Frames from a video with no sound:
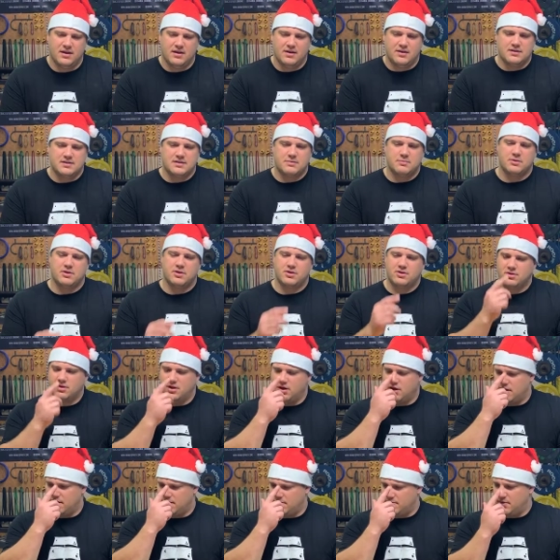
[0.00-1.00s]
some of the
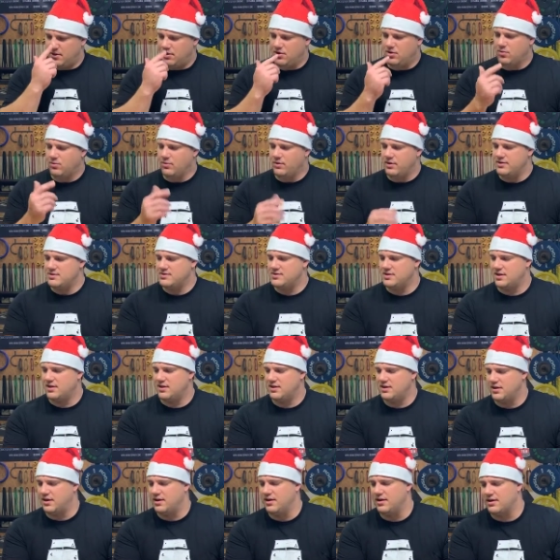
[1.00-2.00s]
other ones
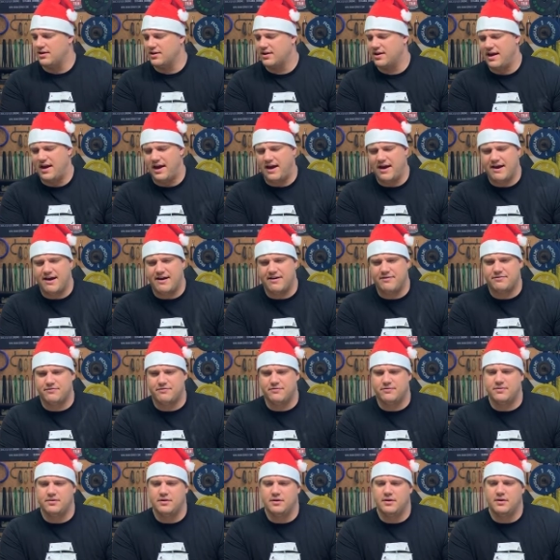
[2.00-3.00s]
like calf
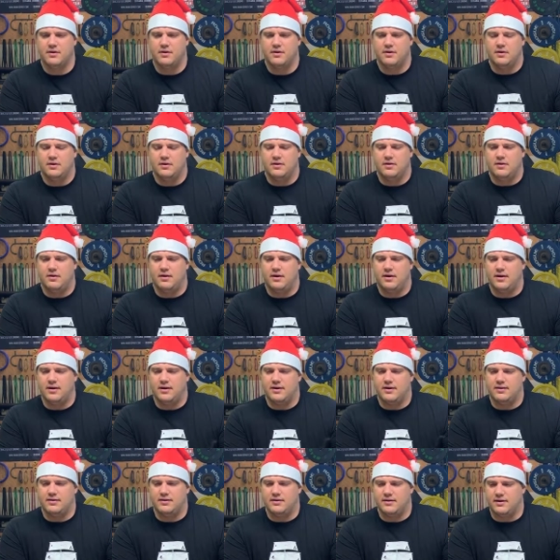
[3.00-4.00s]

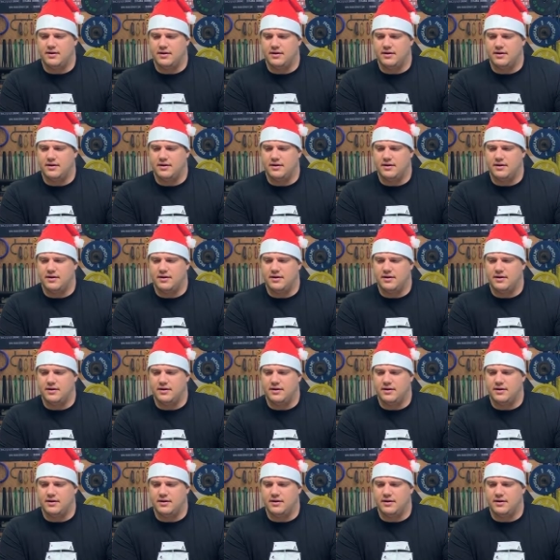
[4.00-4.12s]
and